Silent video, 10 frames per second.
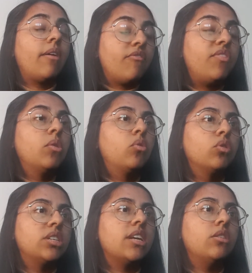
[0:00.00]
feel
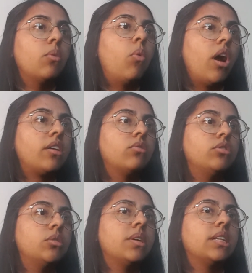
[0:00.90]
good in the work you're
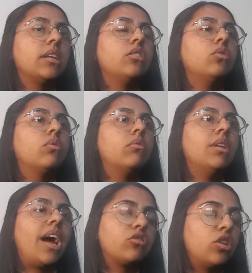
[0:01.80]
doing, then you'll
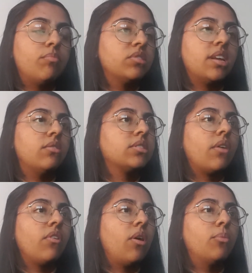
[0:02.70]
naturally present
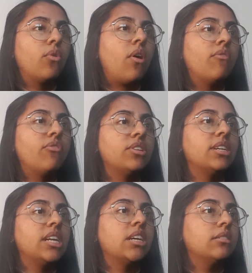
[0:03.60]
yourself a lot more
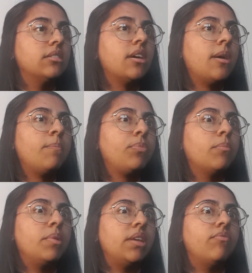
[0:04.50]
confidently and
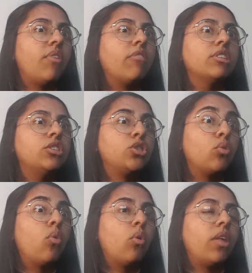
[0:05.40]
be very
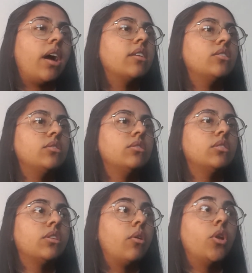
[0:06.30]
sure that
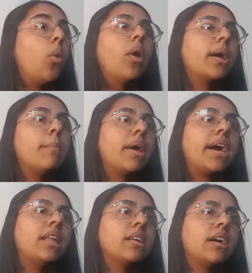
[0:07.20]
no one can pick
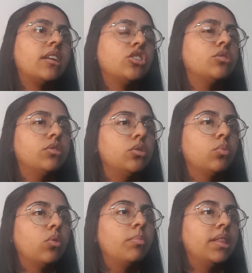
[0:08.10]
anything against you, and you
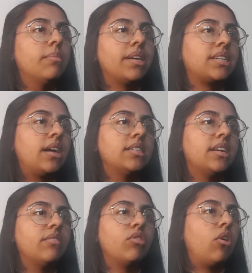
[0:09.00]
will be the best
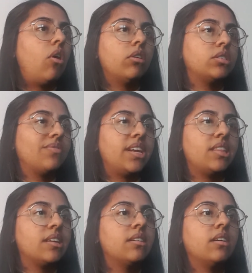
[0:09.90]
candidate regardless of
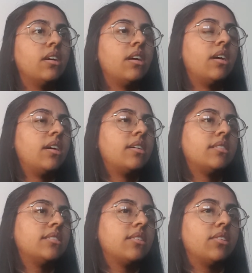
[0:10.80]
anything.
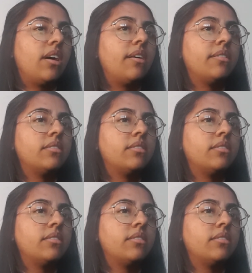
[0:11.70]
So yeah.